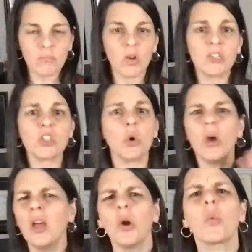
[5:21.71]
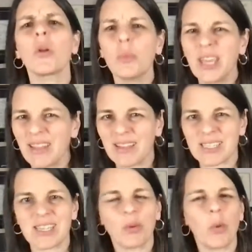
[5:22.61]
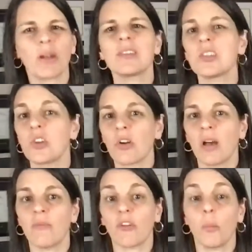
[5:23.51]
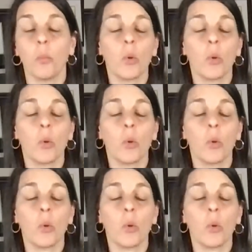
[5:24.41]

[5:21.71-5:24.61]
Right. So where do we get this? Like, where does this all come from?